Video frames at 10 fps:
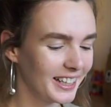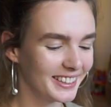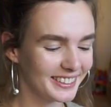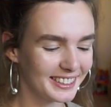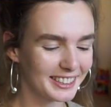
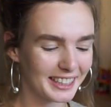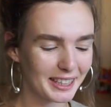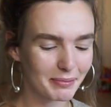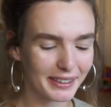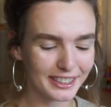this is
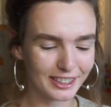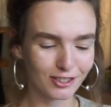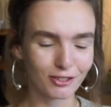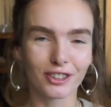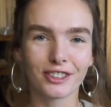like my
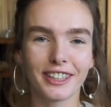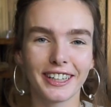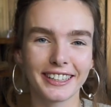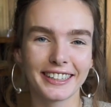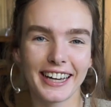struggle
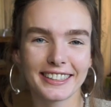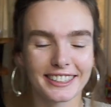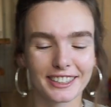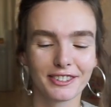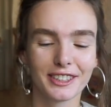
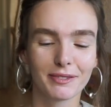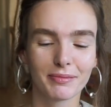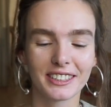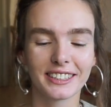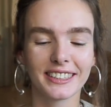
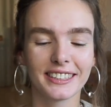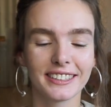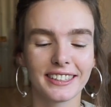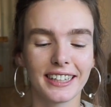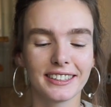anthurium. This
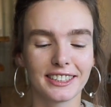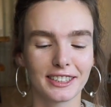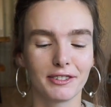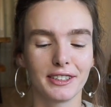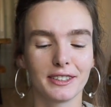is the
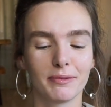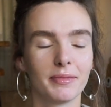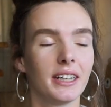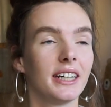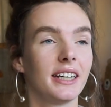Anthurium
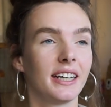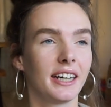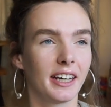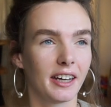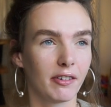
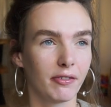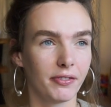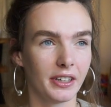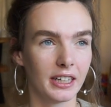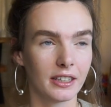
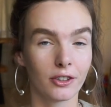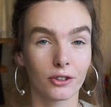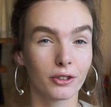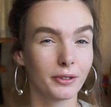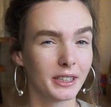
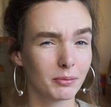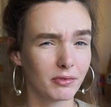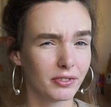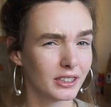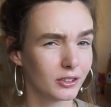
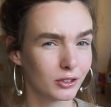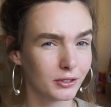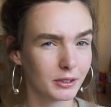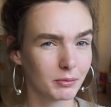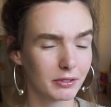
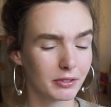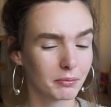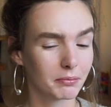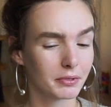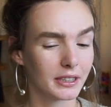Philenorium, if
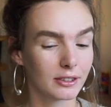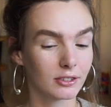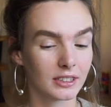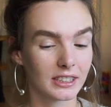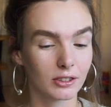I'm
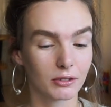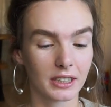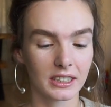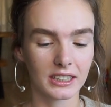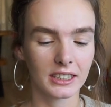pronouncing it
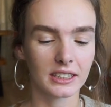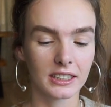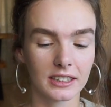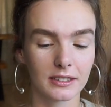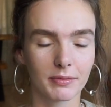correctly.
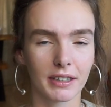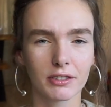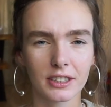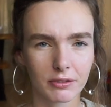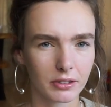I
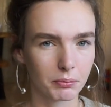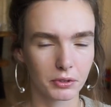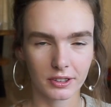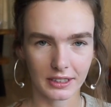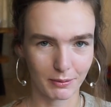will definitely
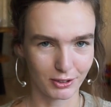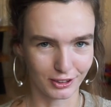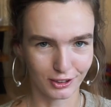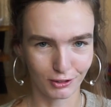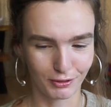put the names
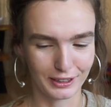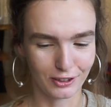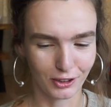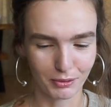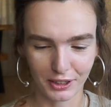on the screen
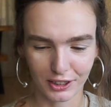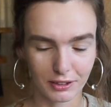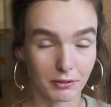though, because I